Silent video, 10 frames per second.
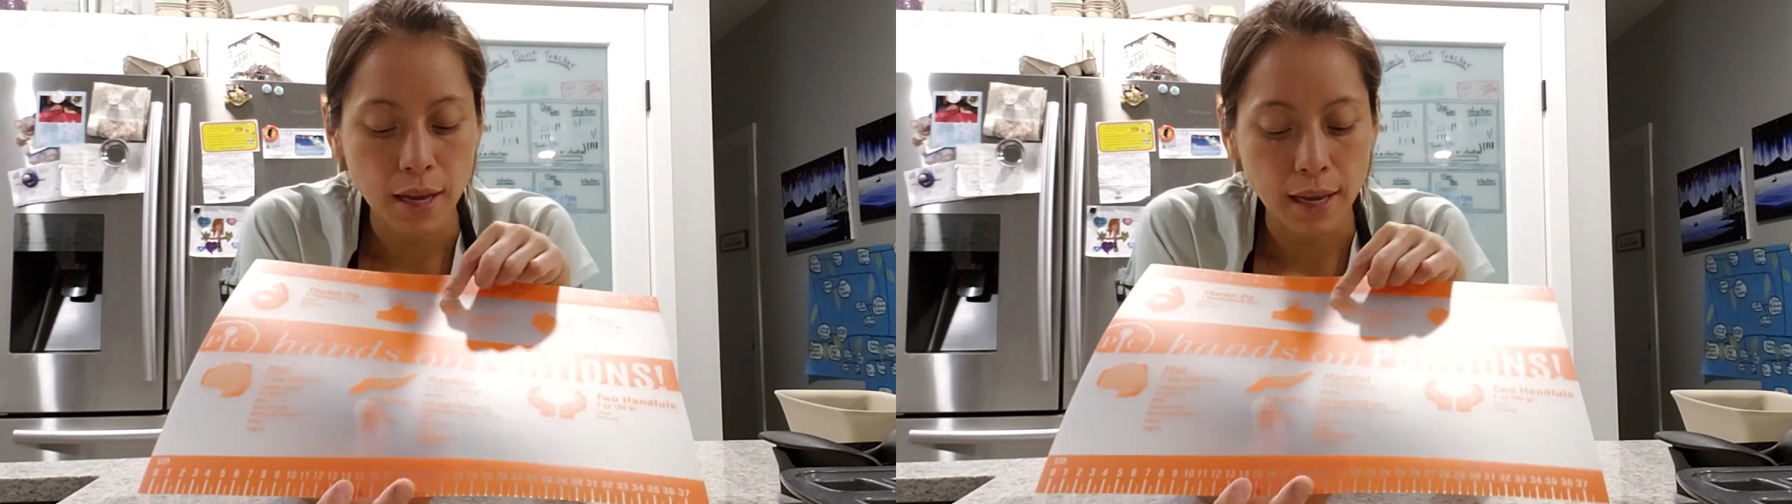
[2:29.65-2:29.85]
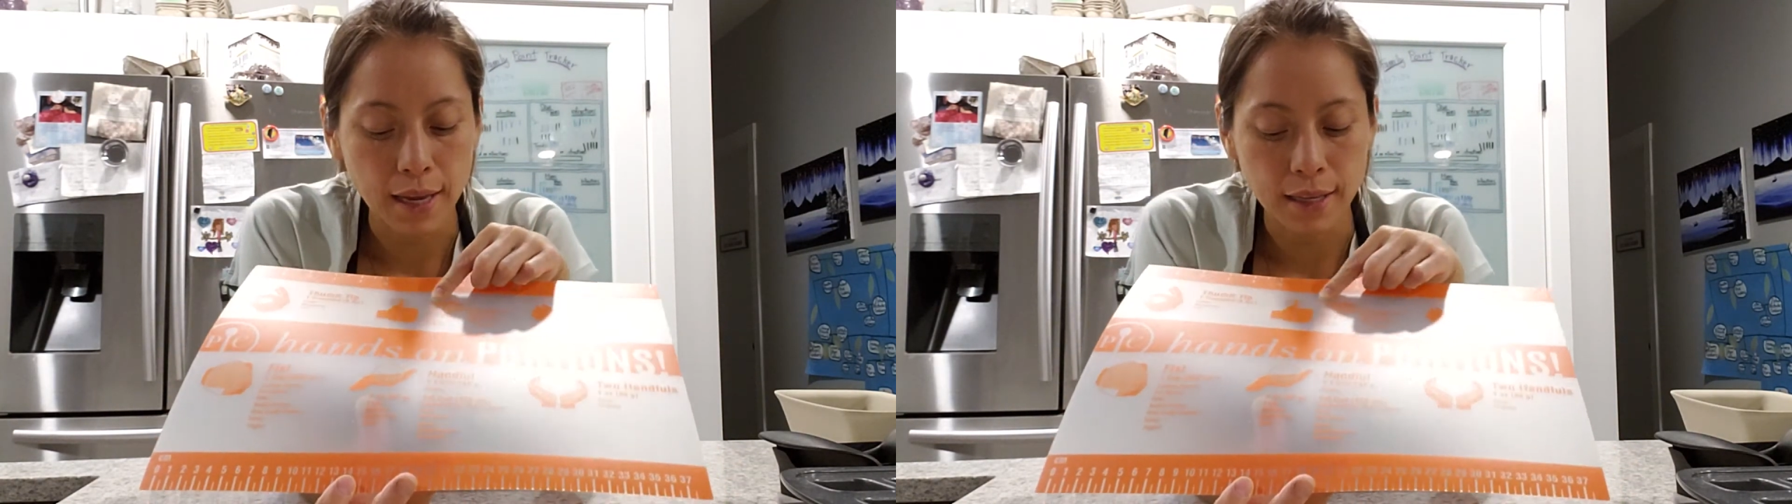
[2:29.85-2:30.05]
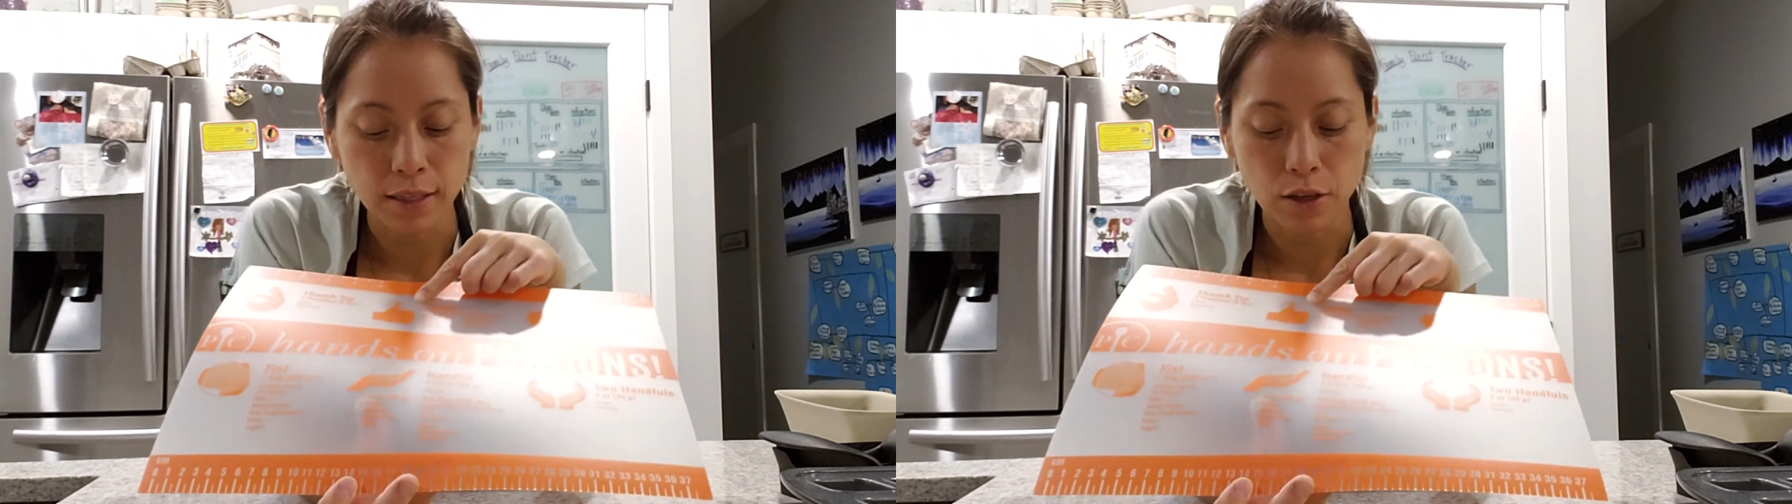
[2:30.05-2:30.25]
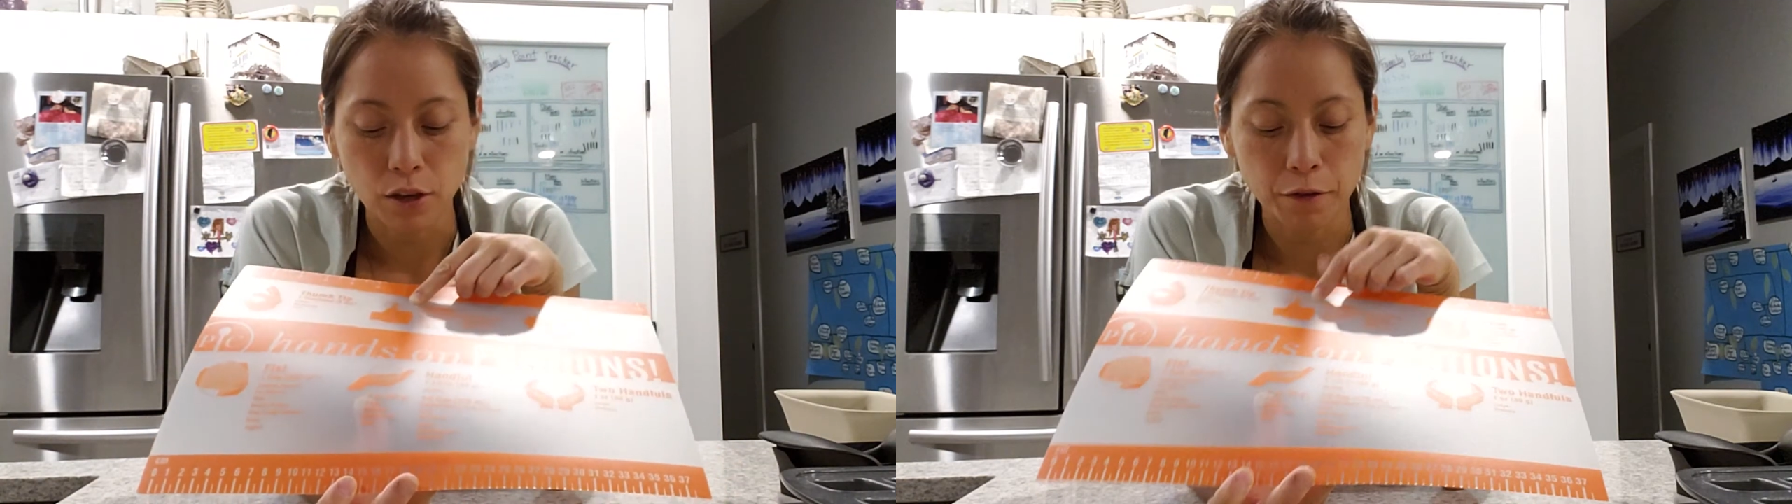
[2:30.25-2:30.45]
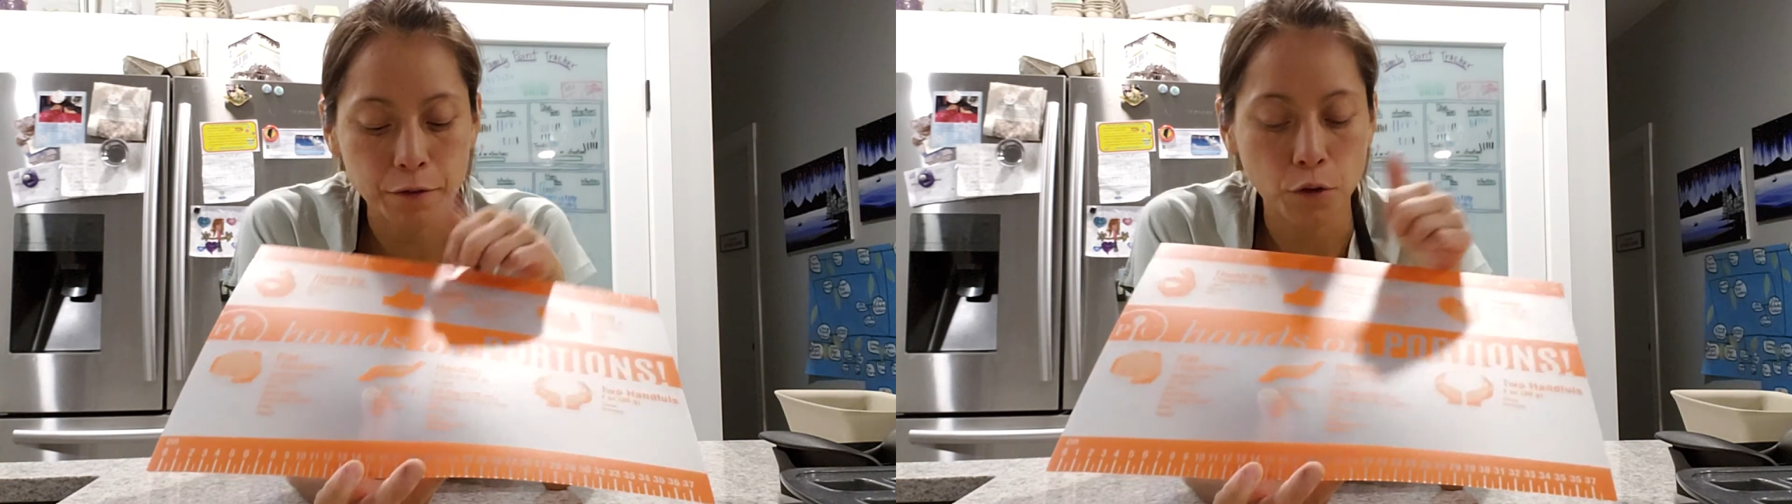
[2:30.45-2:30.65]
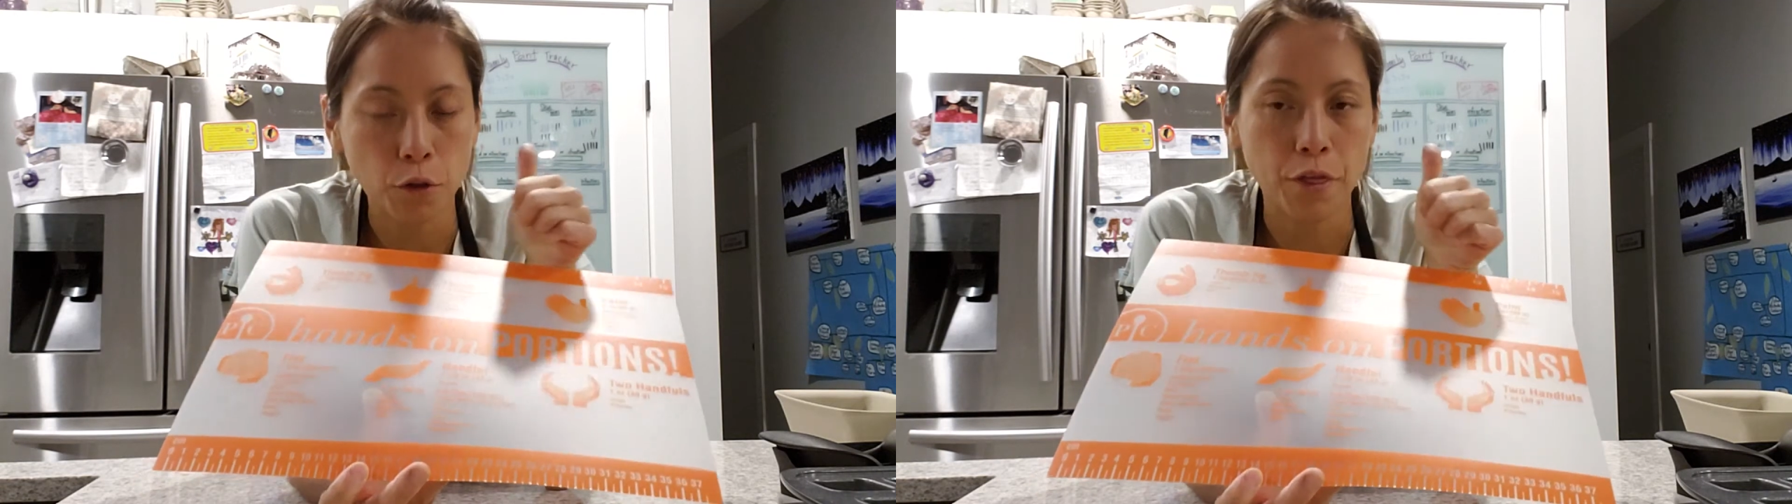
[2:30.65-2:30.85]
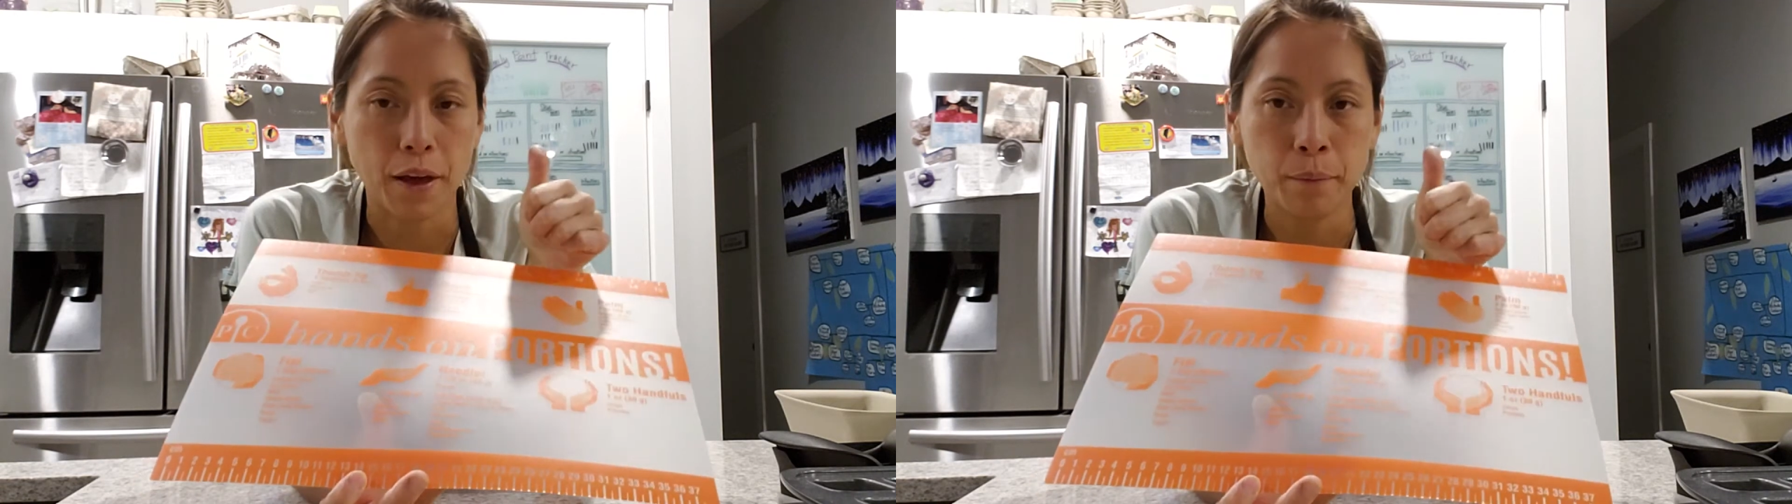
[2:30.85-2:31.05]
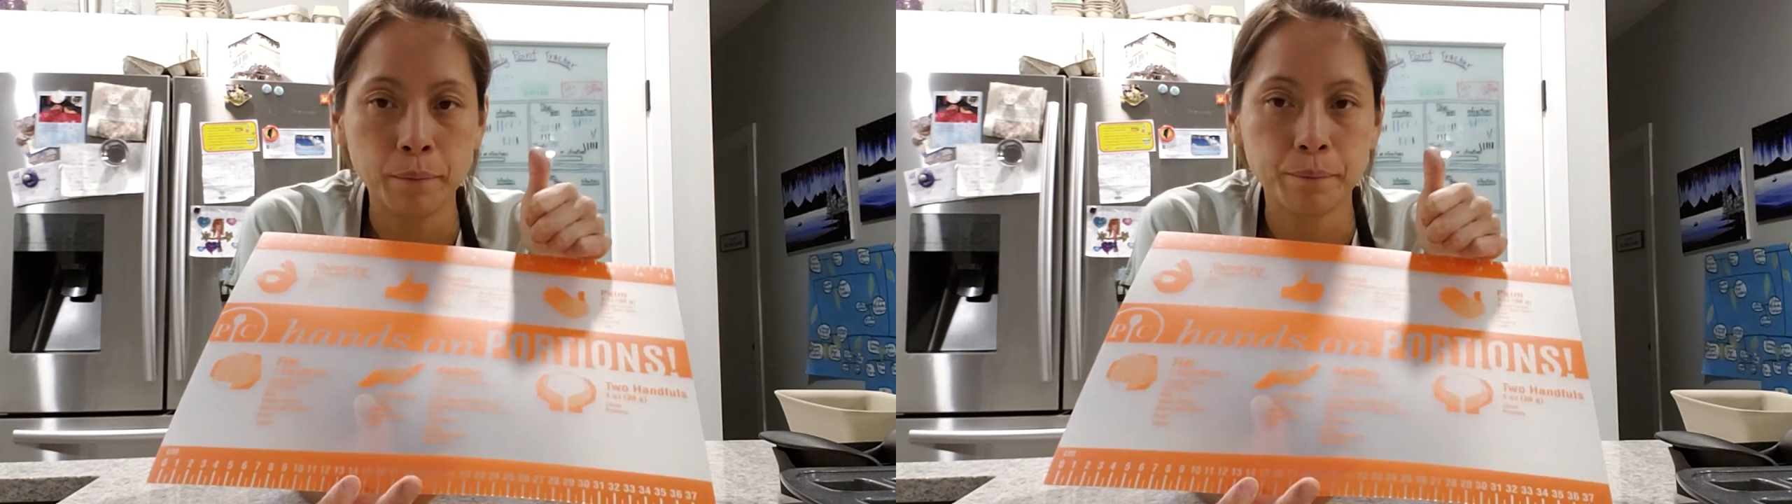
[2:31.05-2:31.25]
is a full
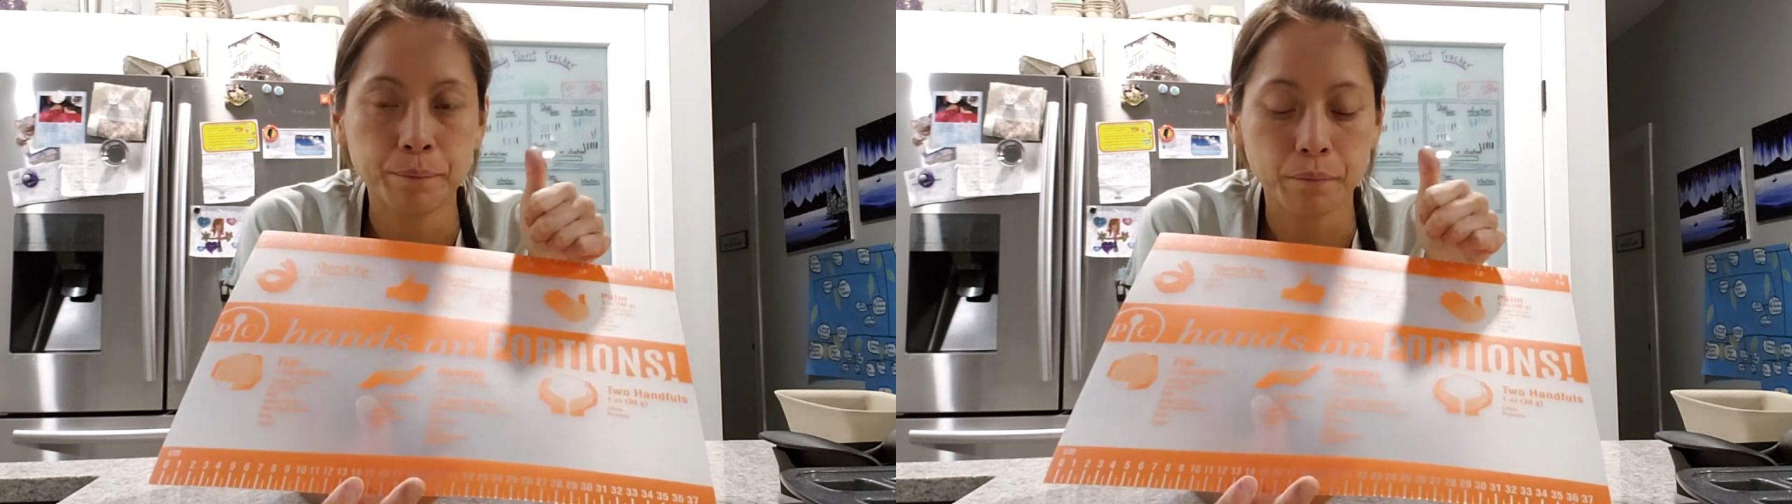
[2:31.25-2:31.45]
thumb,